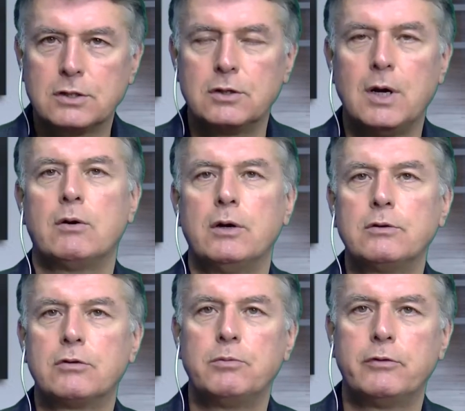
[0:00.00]
to our own
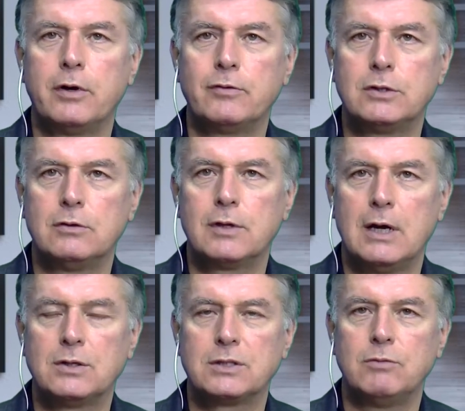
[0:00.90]
group of over
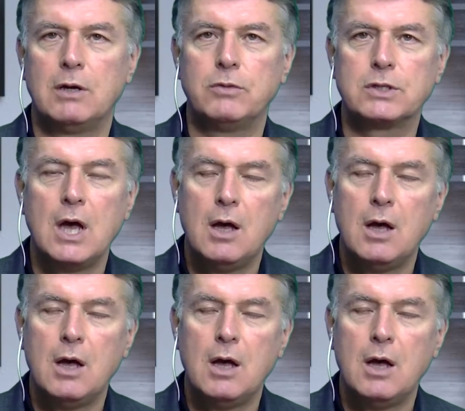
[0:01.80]
2,000 members,